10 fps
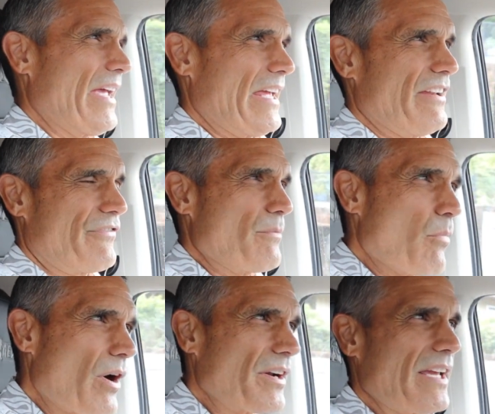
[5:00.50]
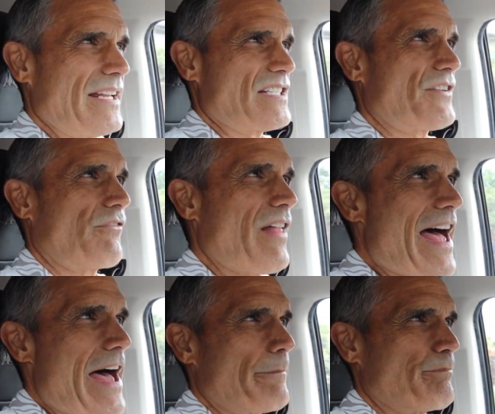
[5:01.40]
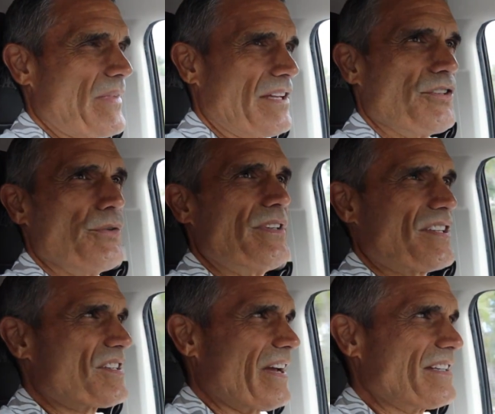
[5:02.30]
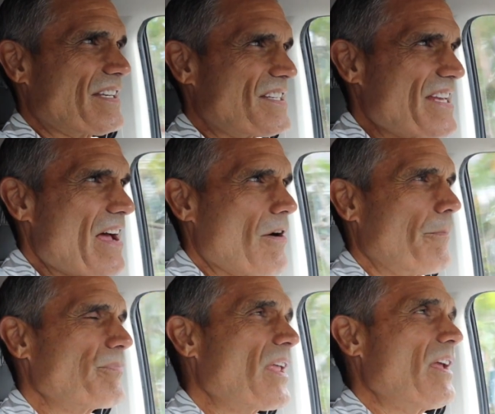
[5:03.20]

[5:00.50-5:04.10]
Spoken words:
And if the market is flat and you decide to sell,